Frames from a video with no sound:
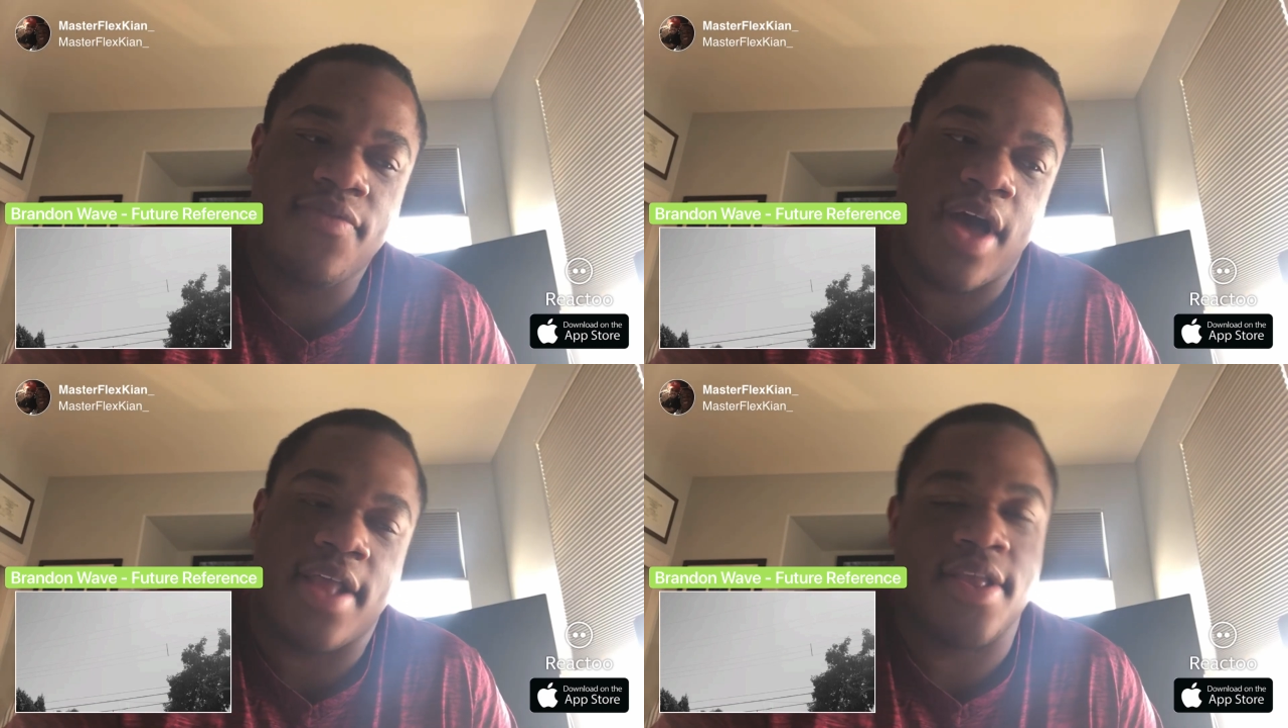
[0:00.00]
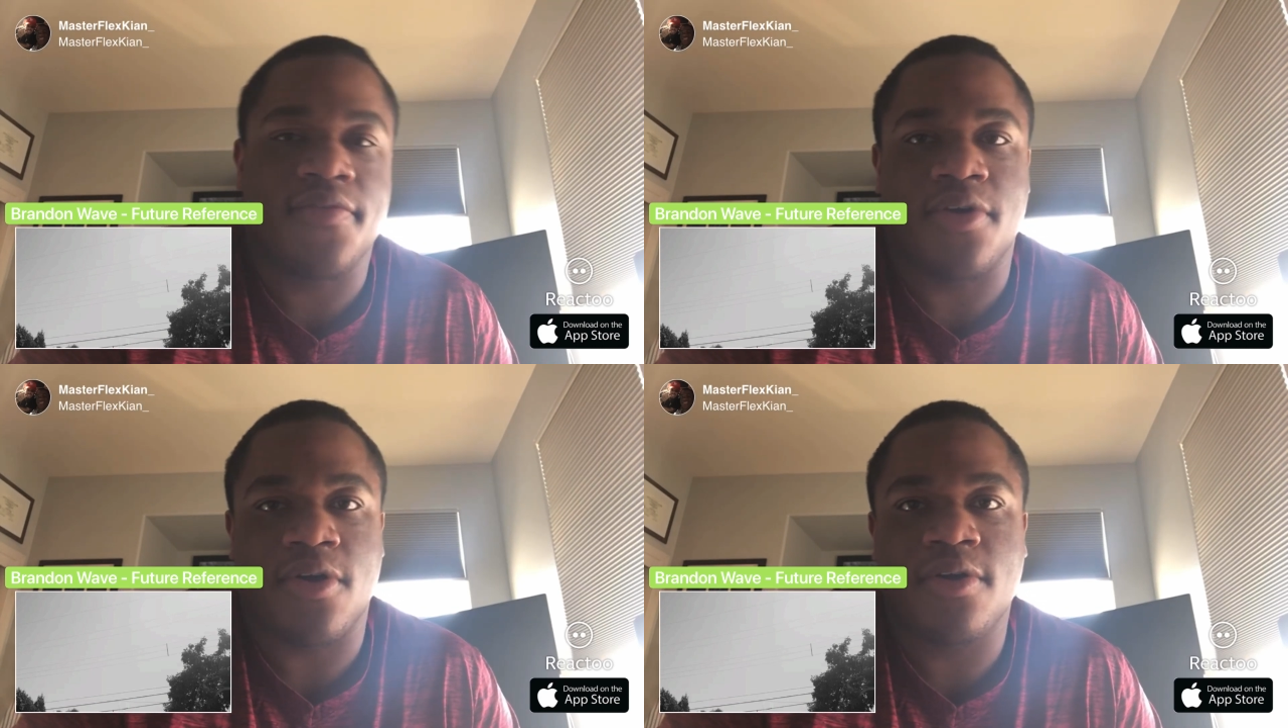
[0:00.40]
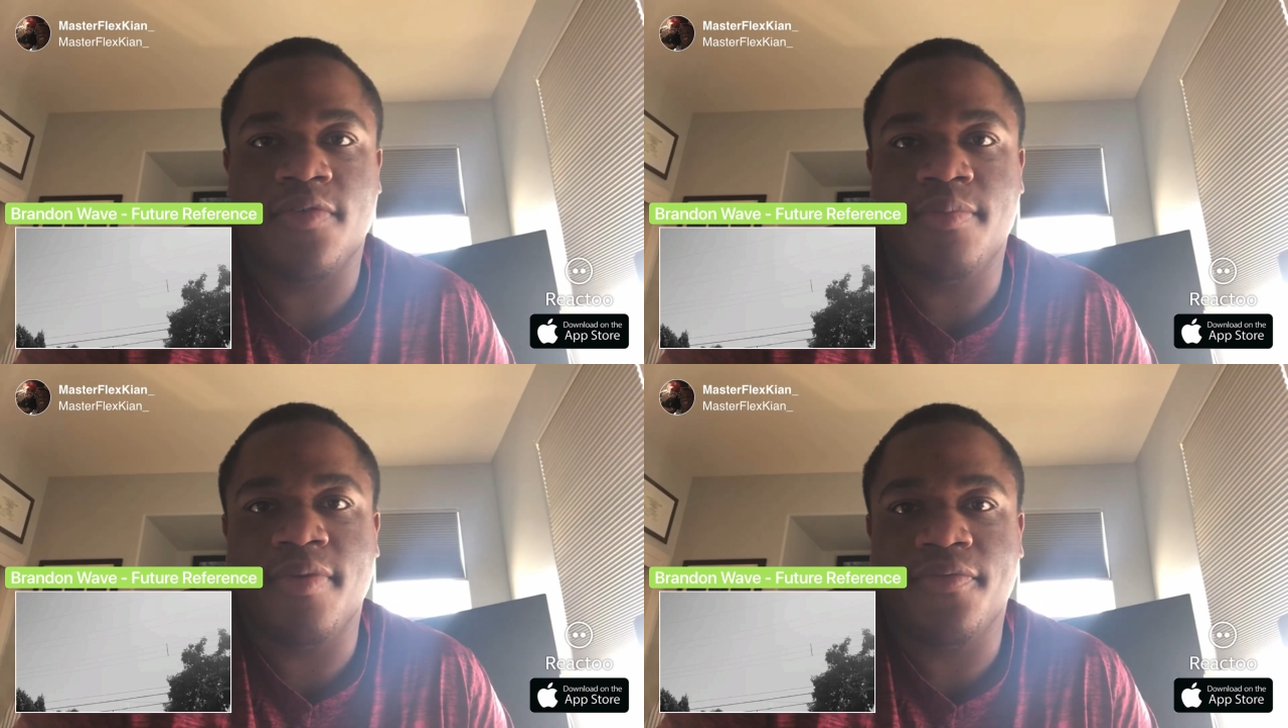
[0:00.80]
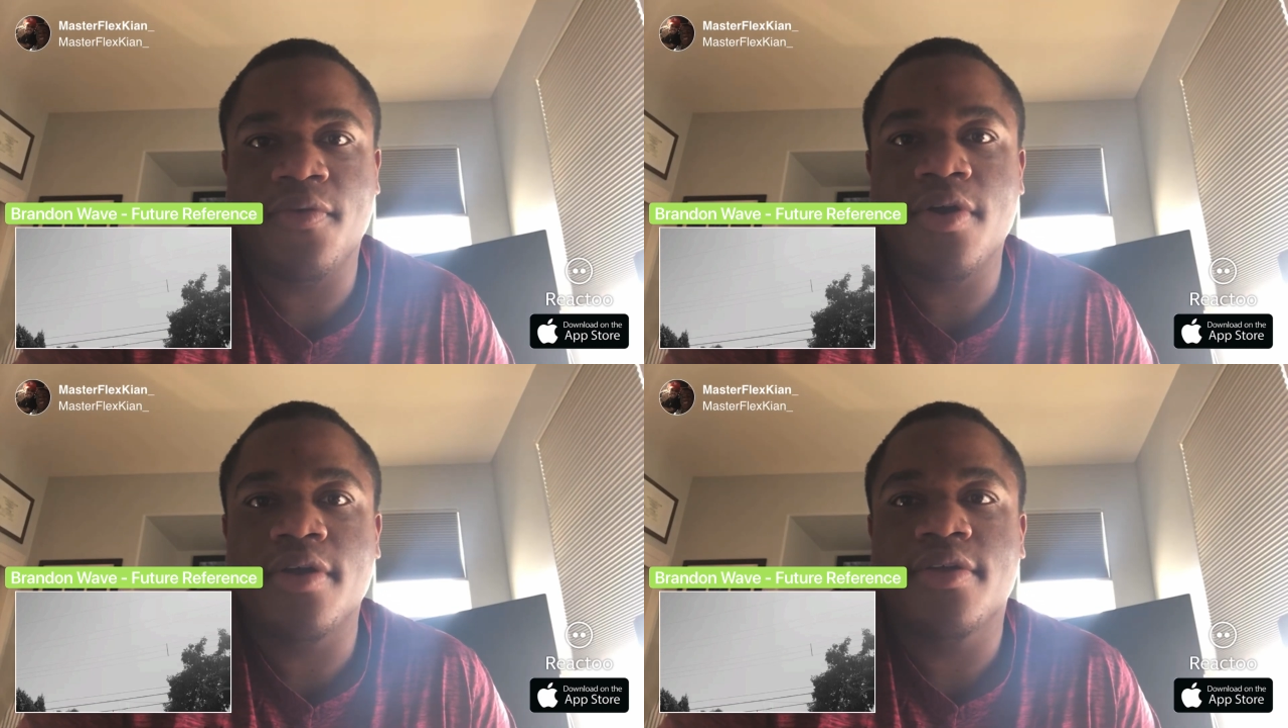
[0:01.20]
I never heard of him
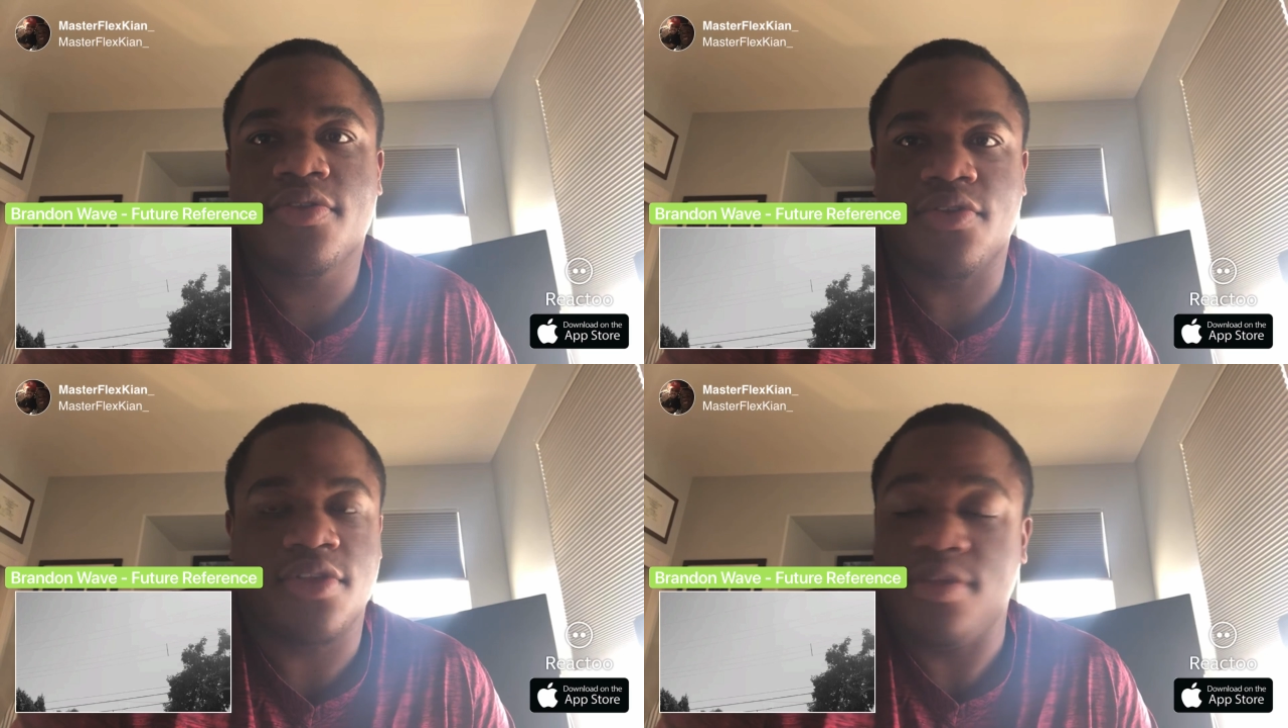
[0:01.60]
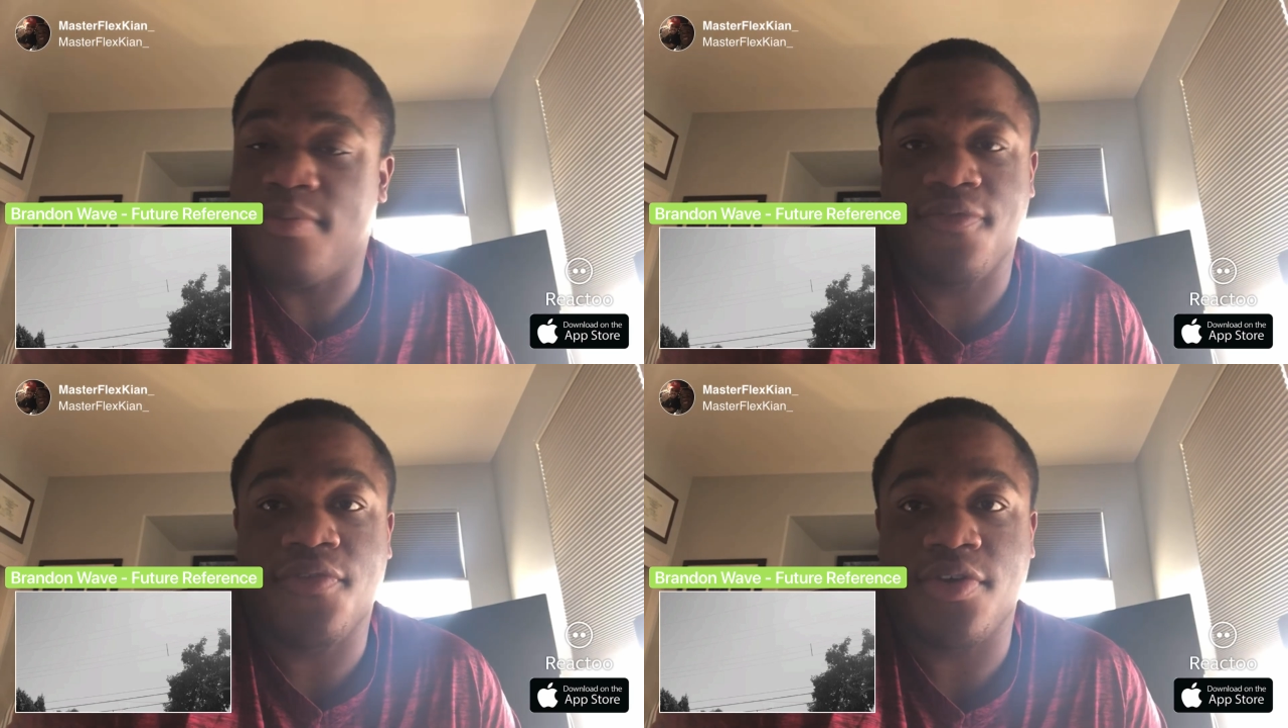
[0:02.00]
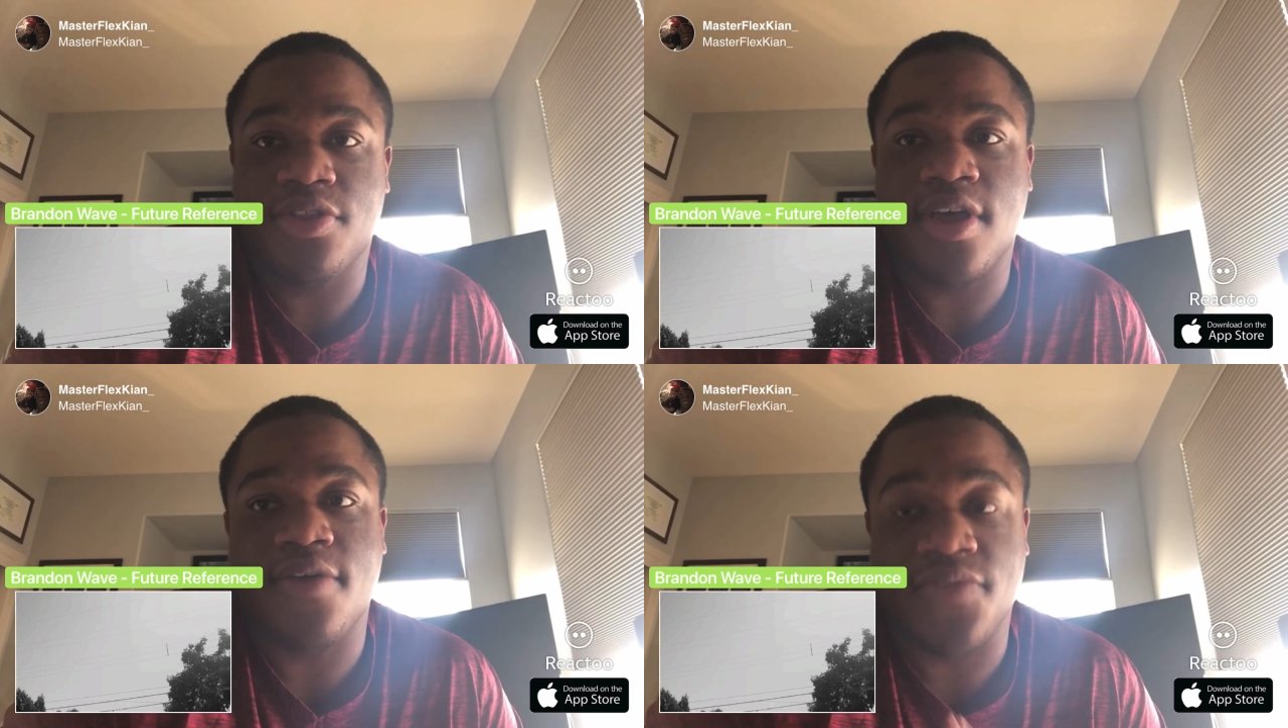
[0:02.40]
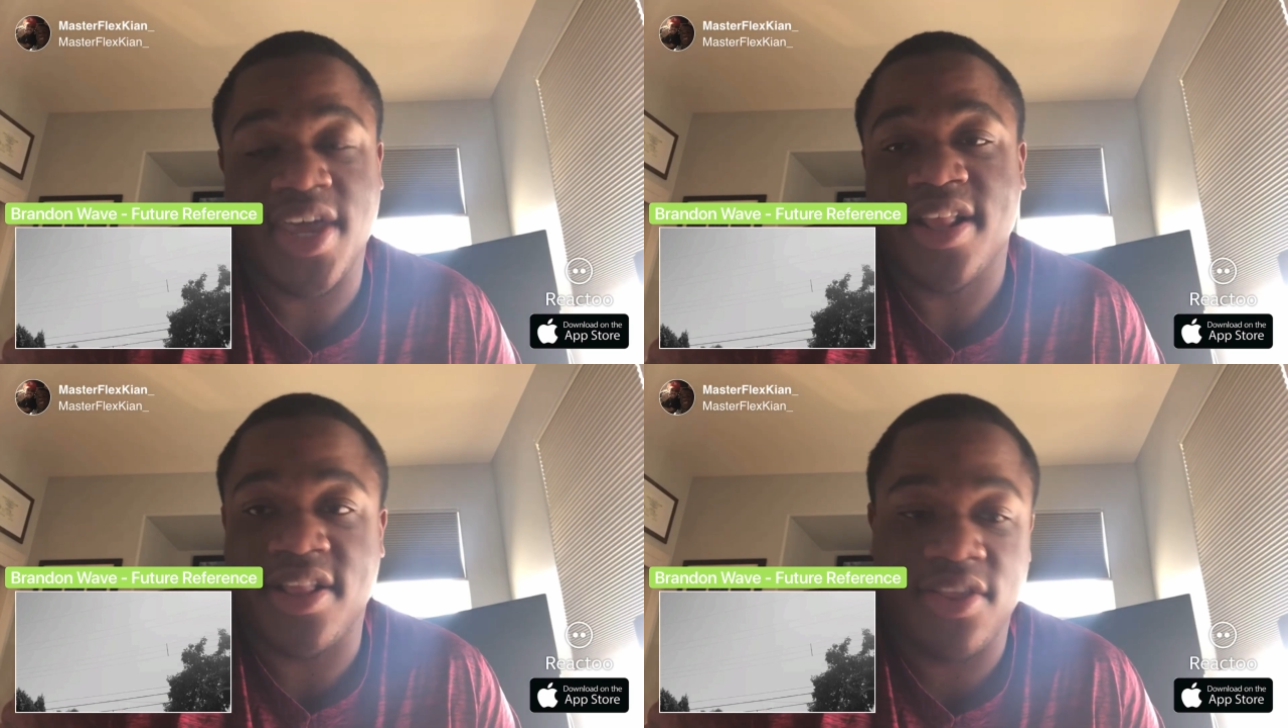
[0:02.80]
before, so this is my first time
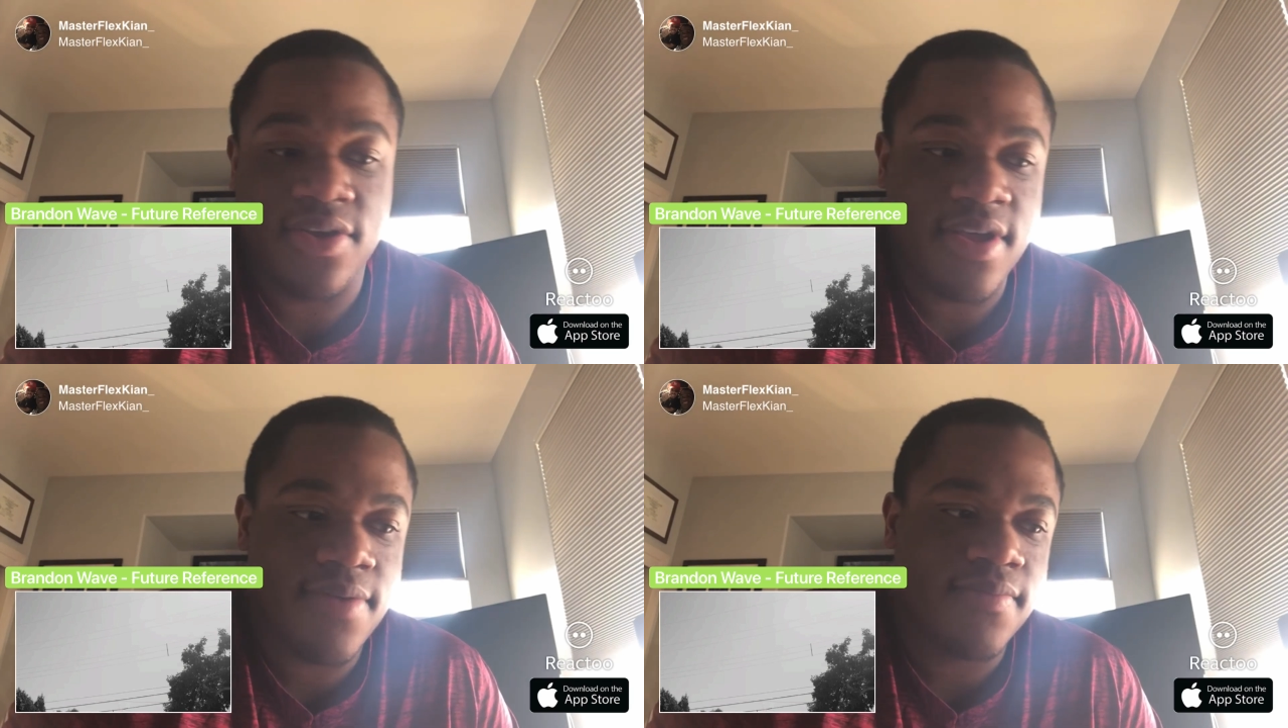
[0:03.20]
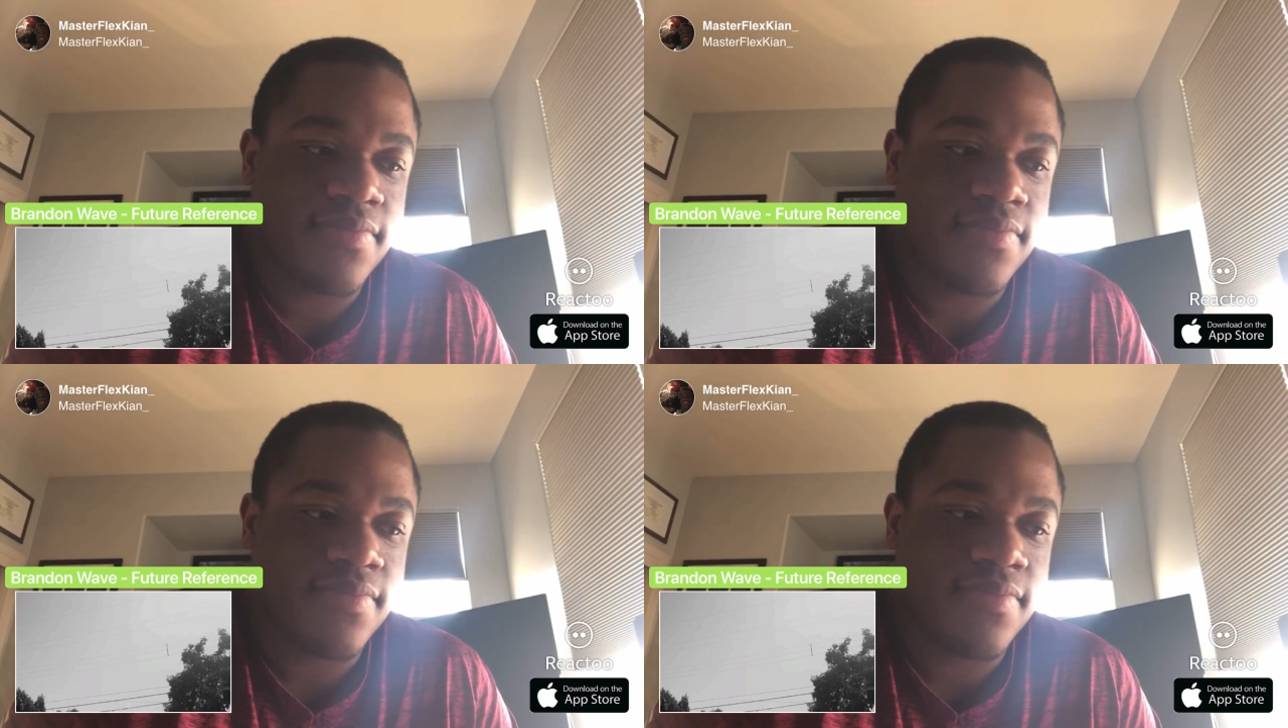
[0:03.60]
reacting to him.